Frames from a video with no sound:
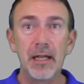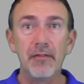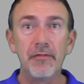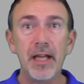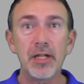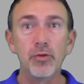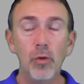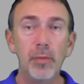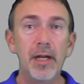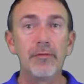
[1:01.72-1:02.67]

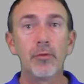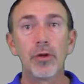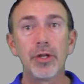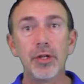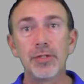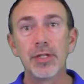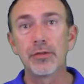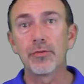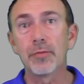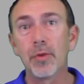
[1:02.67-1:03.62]
ineffectual, but if we're using a
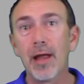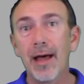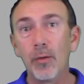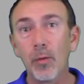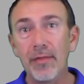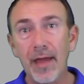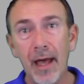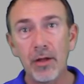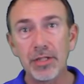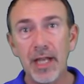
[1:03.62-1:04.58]
drip line
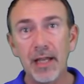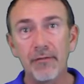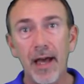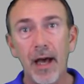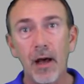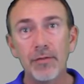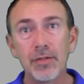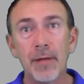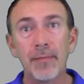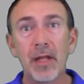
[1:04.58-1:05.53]
without check
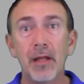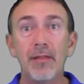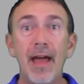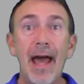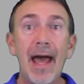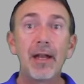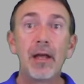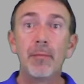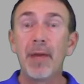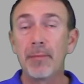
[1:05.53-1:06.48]
valves that
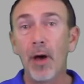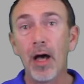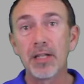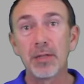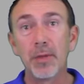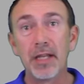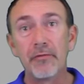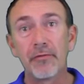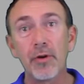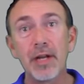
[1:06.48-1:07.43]
may possibly
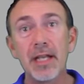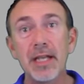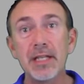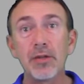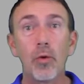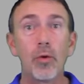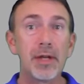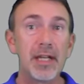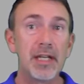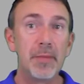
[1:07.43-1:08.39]
freeze or
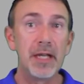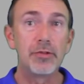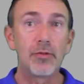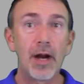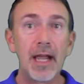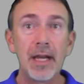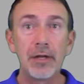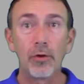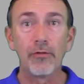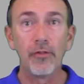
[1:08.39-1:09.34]
need to be
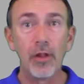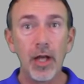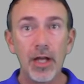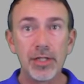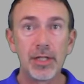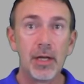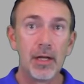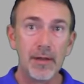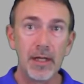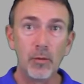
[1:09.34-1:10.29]
drained or flushed,
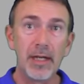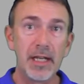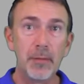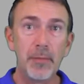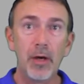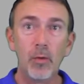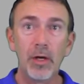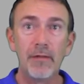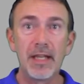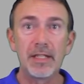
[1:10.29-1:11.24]
then we need to put
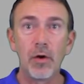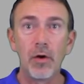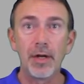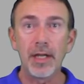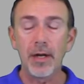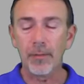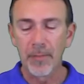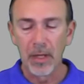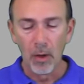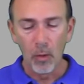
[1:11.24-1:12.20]
one of these on here.
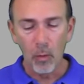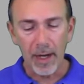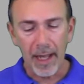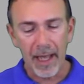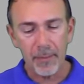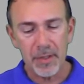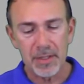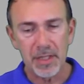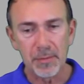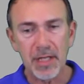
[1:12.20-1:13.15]
What
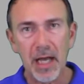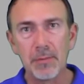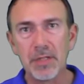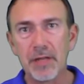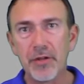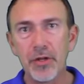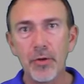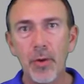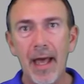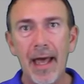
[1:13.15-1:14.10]
happens sometimes if
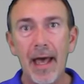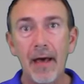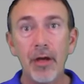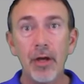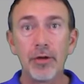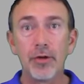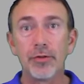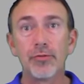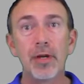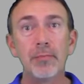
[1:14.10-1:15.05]
you have your
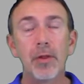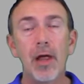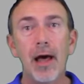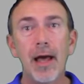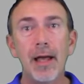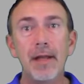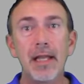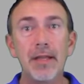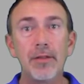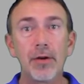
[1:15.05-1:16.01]
drip line
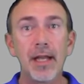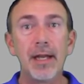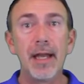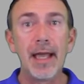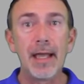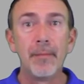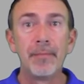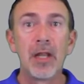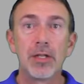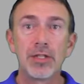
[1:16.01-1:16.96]
either in a
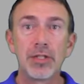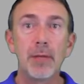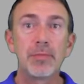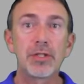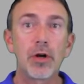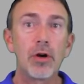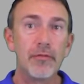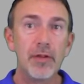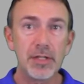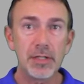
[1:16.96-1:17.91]

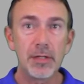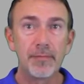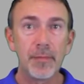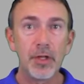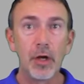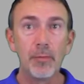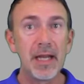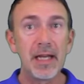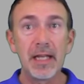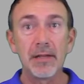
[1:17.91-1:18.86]
subsurface you know,
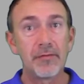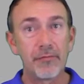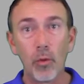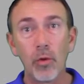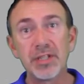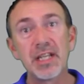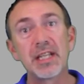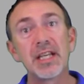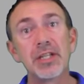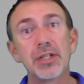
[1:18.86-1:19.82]
meaning four,
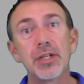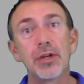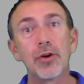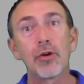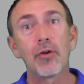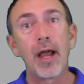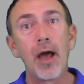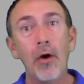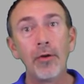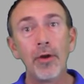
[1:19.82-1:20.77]
six inches
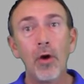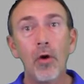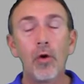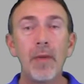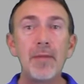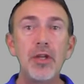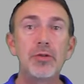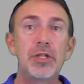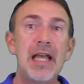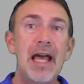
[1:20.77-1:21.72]
underground, or maybe you
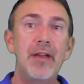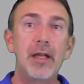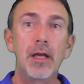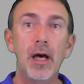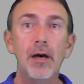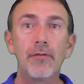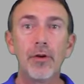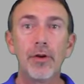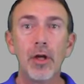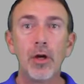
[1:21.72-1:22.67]
just have it
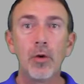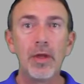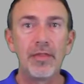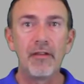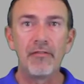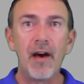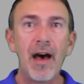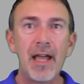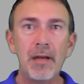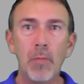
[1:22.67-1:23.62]
covered with a
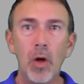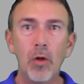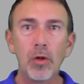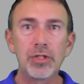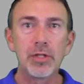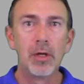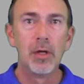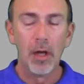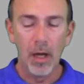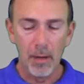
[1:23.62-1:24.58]
fine mulch,
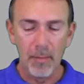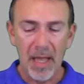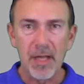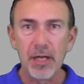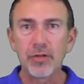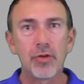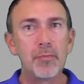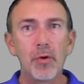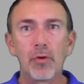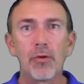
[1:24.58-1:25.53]
uh, maybe a
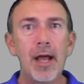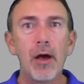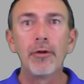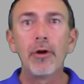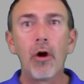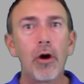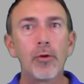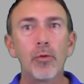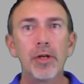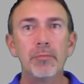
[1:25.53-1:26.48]
triple ground
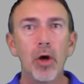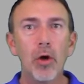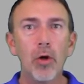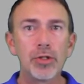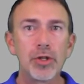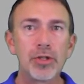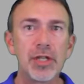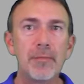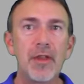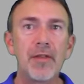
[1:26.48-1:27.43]
hardwood mulch or
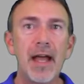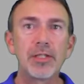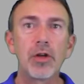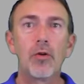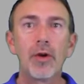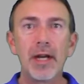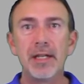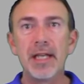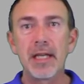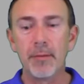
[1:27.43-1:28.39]
something that's already
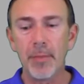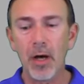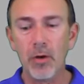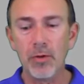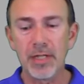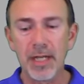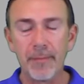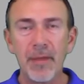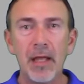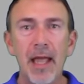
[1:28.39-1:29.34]

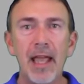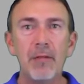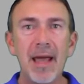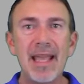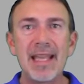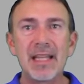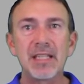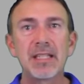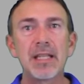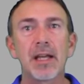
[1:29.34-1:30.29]
decomposing and may get
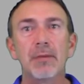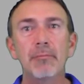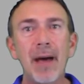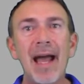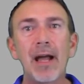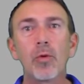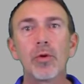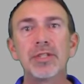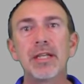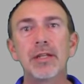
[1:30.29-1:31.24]
sucked
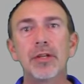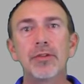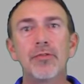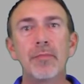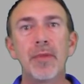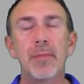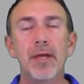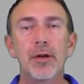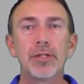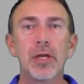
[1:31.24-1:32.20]
backwards into the drip
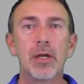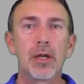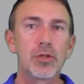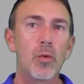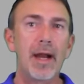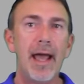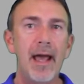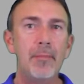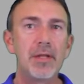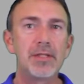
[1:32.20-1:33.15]
emitters. Because what
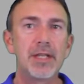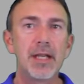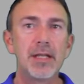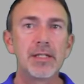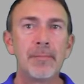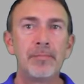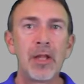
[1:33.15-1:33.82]
happens is